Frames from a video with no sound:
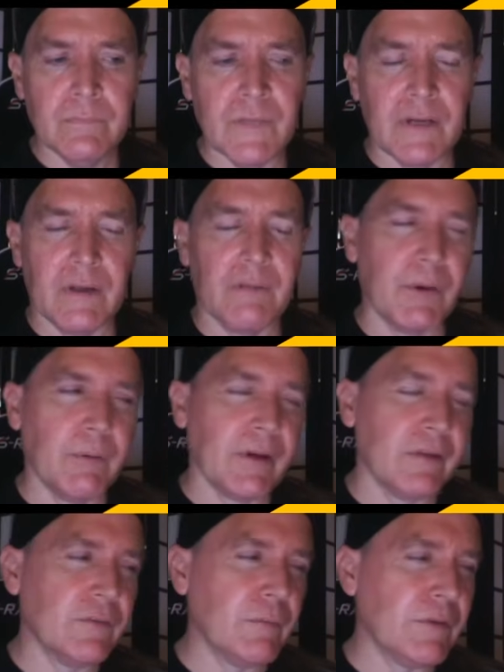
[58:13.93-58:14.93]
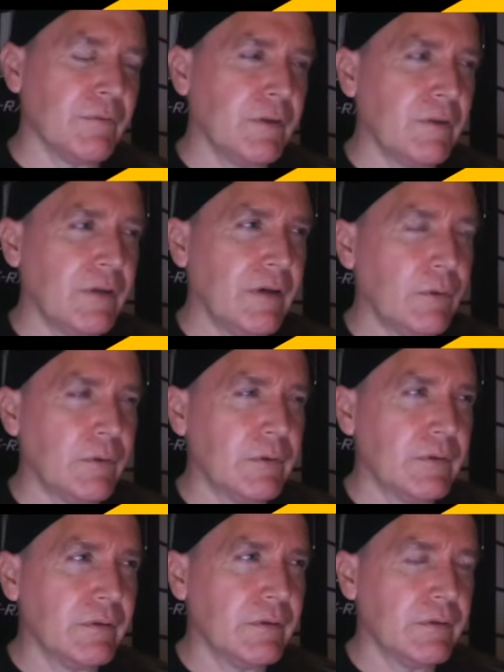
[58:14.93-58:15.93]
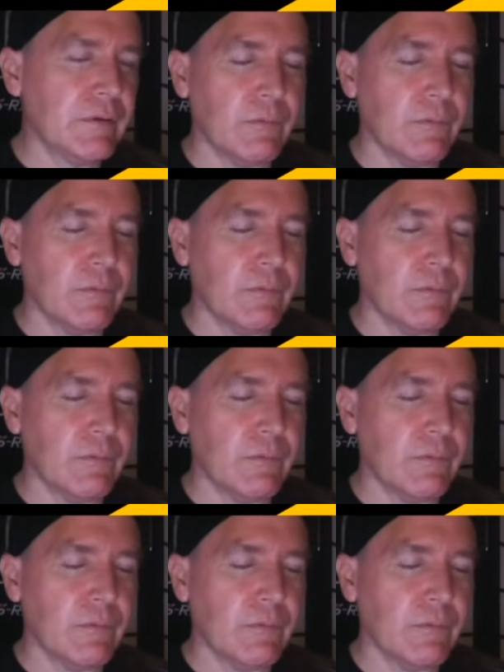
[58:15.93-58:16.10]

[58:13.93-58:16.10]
I probably got sympathy for the devil in, in